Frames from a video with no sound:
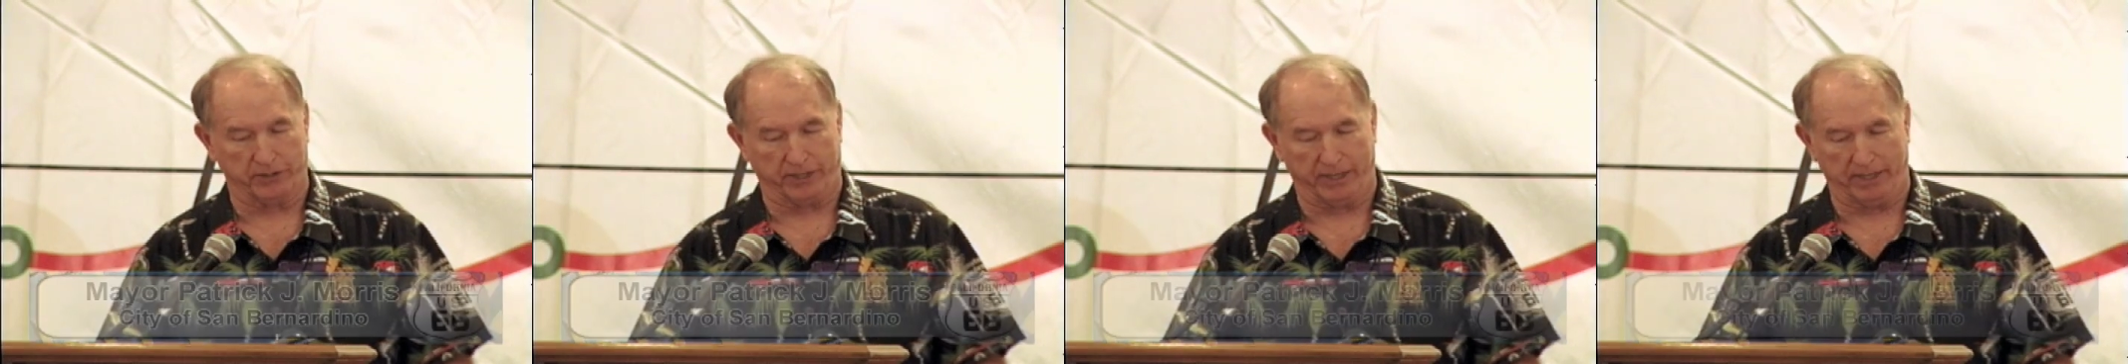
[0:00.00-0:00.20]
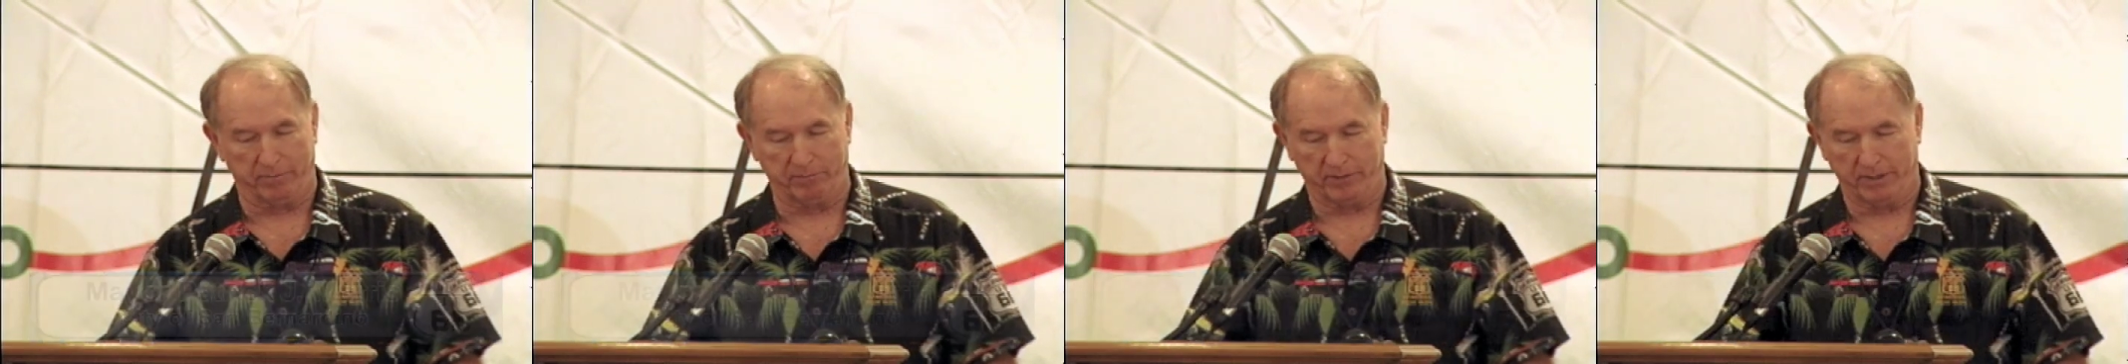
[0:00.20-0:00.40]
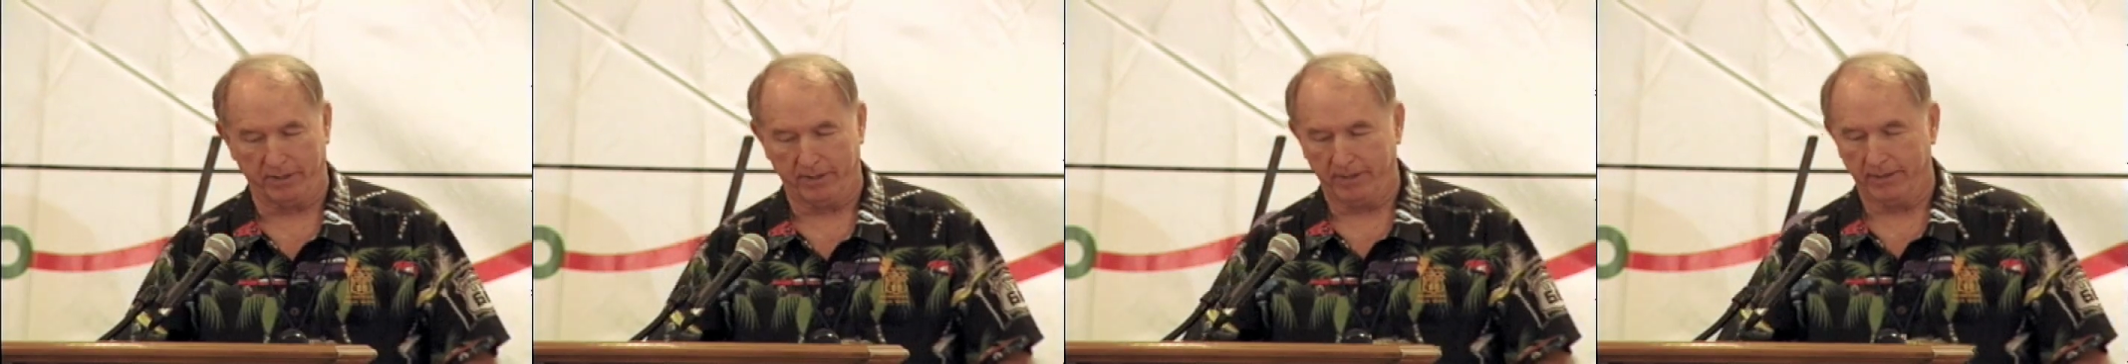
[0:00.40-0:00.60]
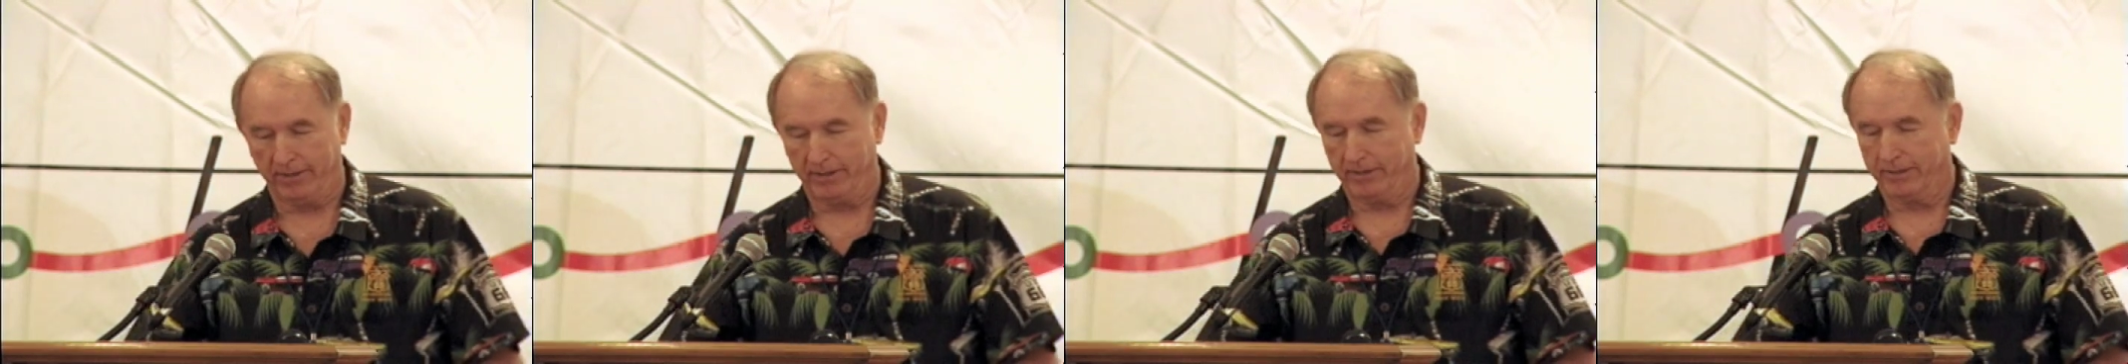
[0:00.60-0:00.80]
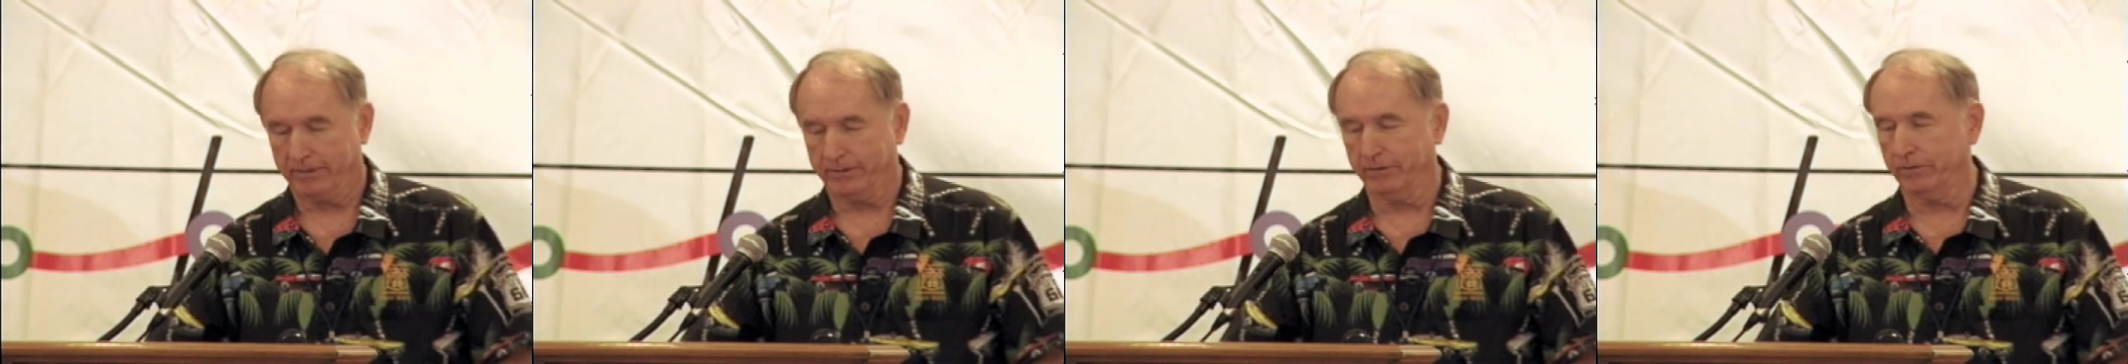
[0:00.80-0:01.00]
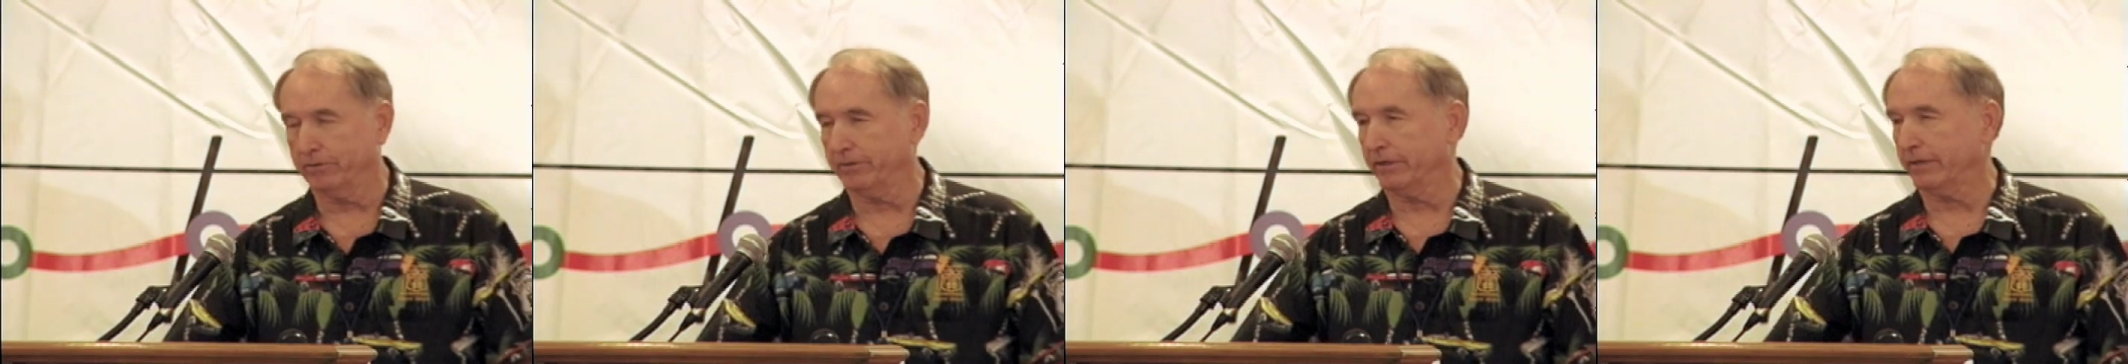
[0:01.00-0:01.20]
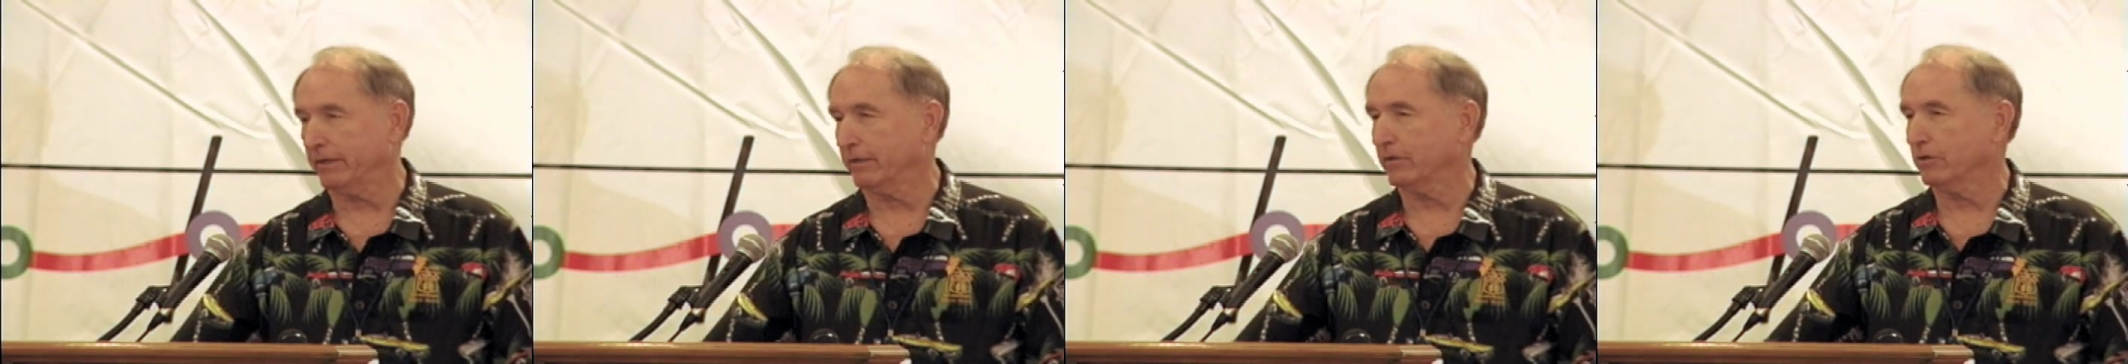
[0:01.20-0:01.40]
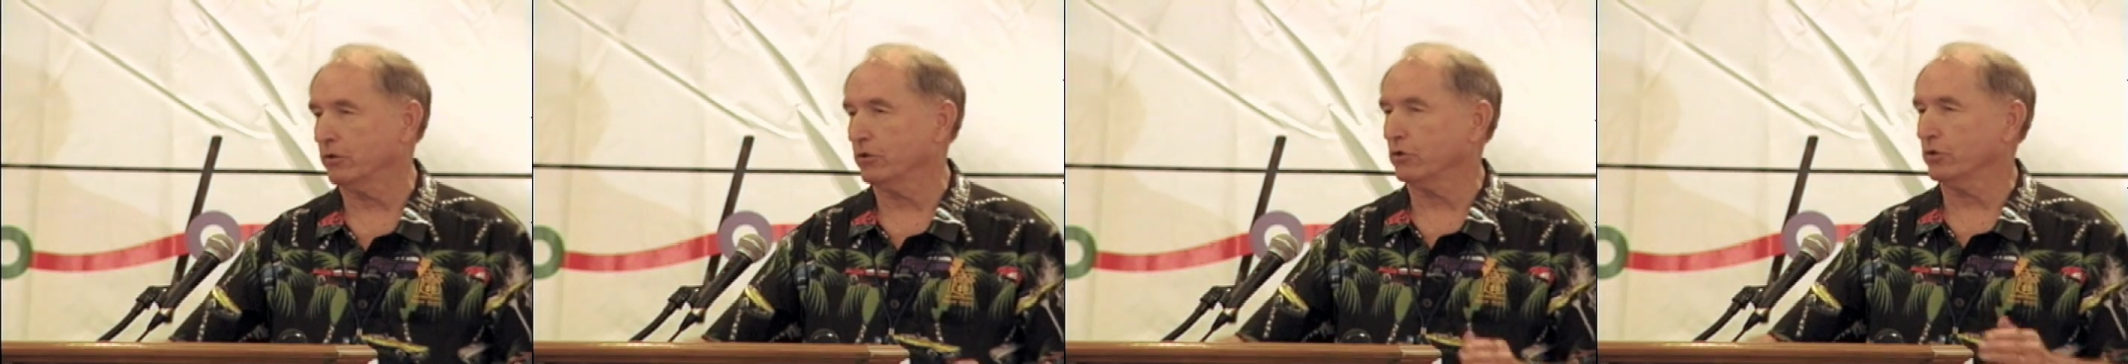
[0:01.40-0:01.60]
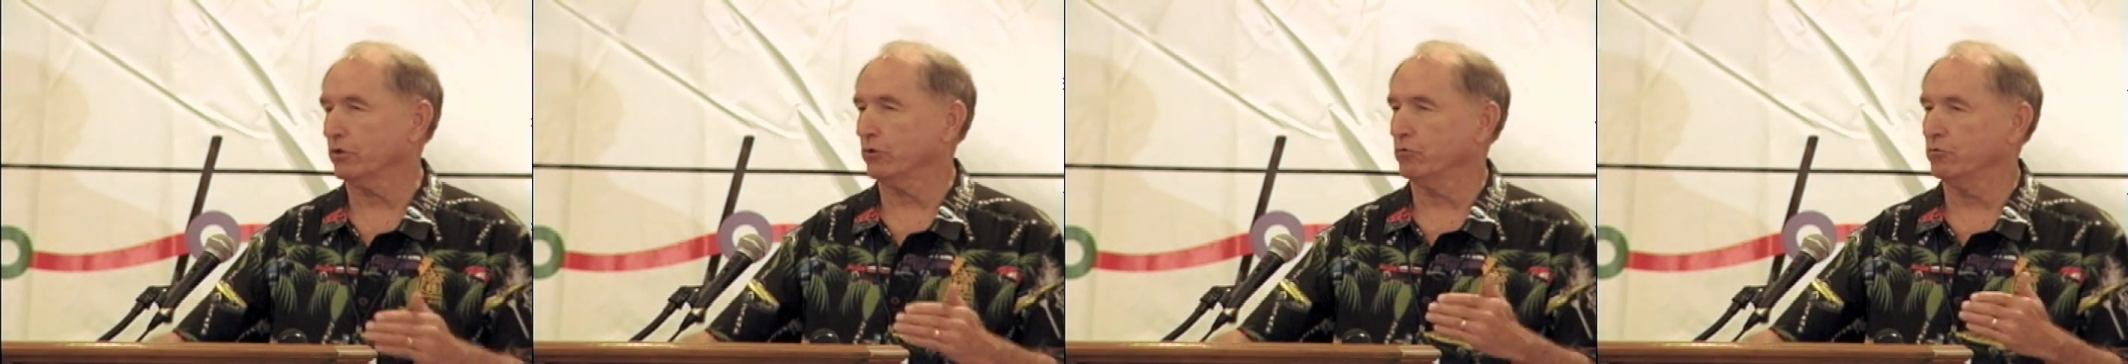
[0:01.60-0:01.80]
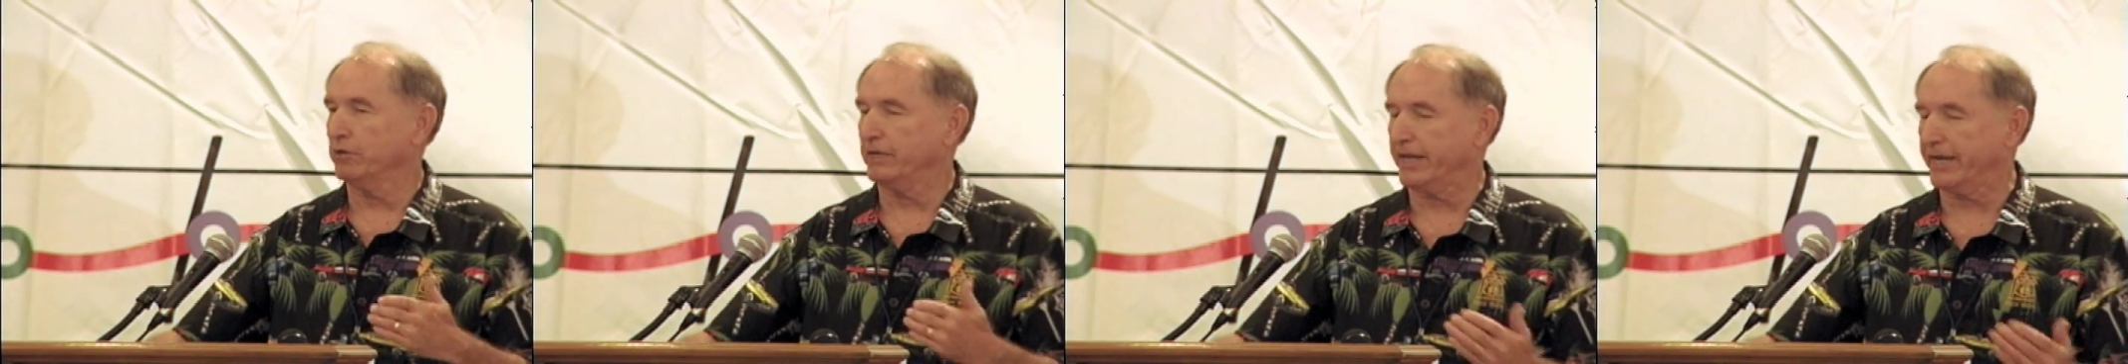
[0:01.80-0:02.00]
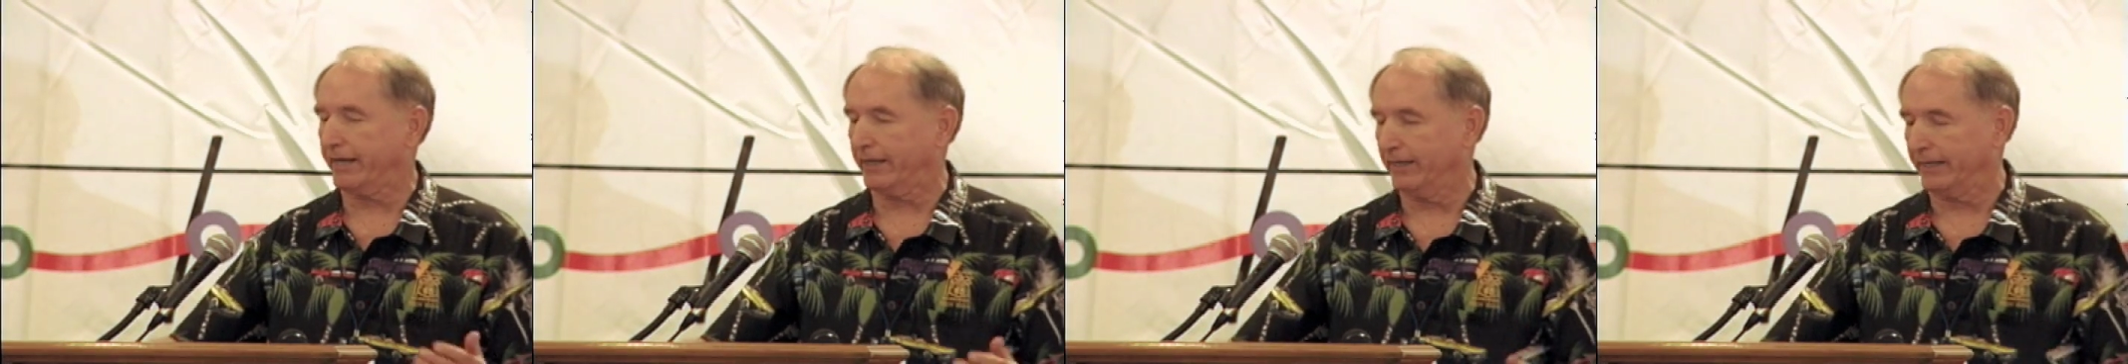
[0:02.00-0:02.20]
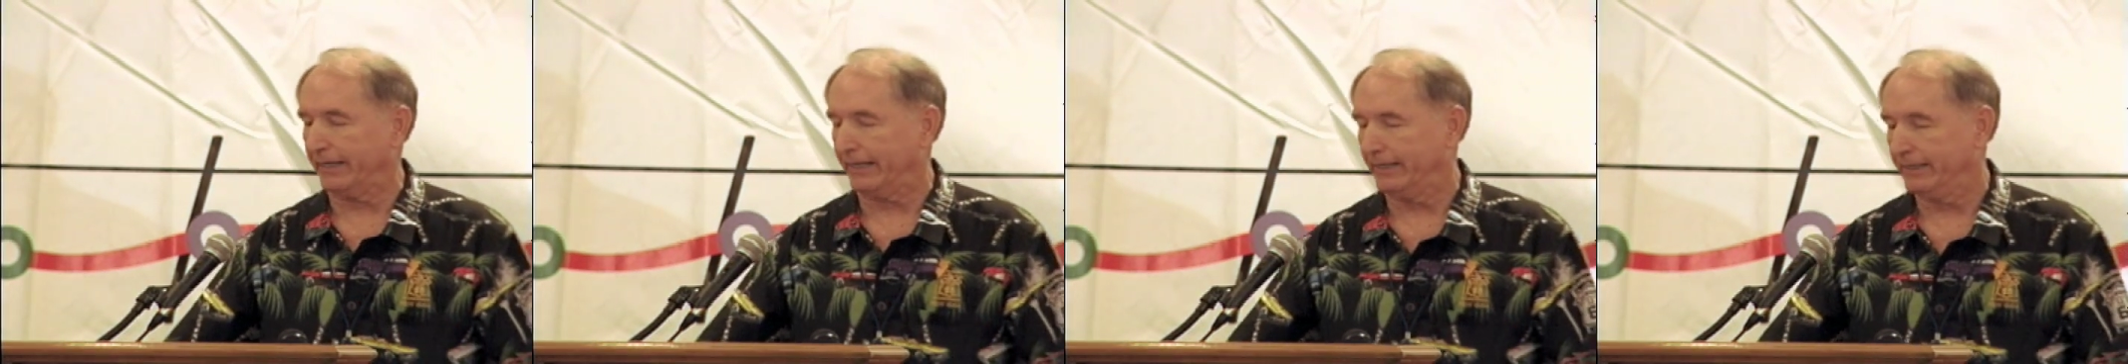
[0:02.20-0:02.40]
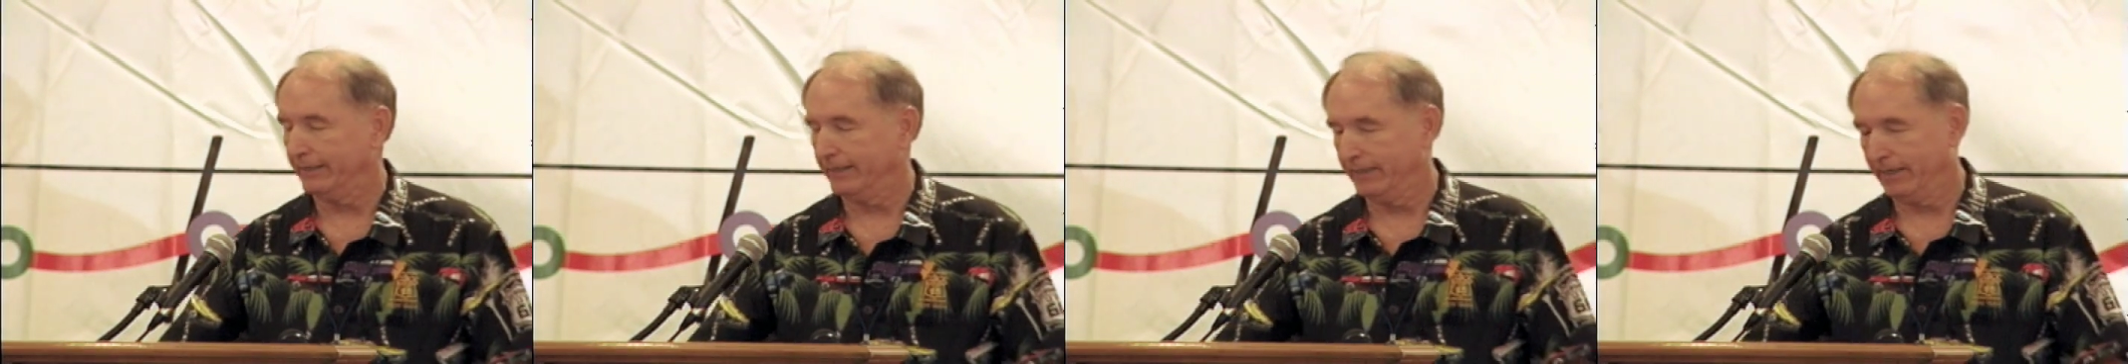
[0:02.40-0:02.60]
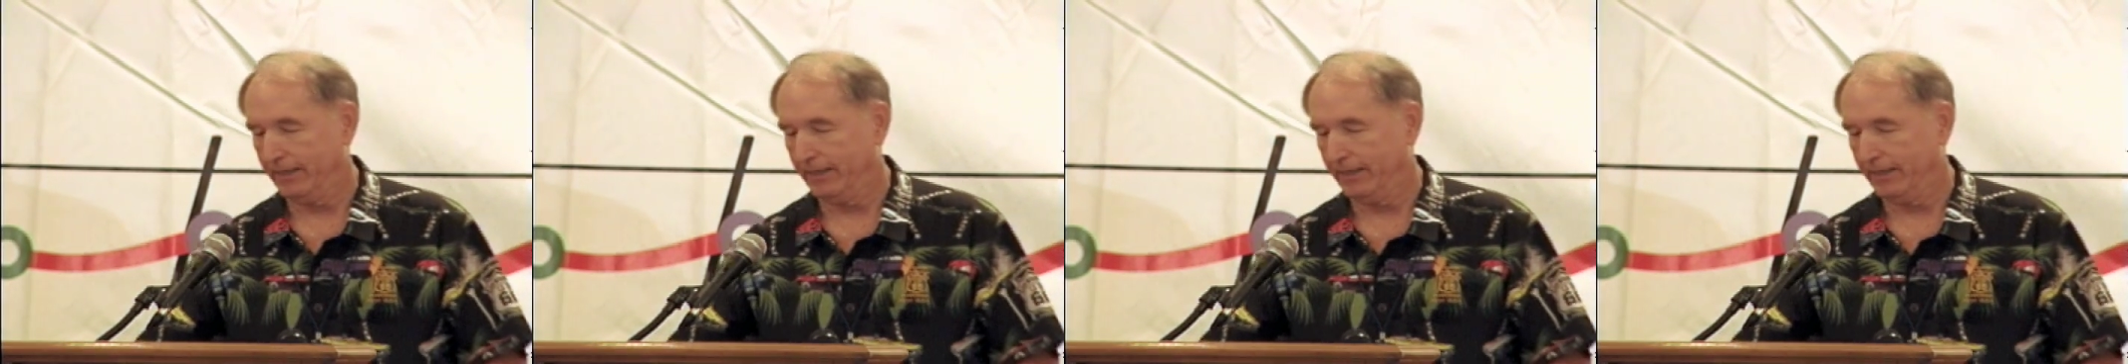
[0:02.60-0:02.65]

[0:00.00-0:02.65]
uh, to the uniquely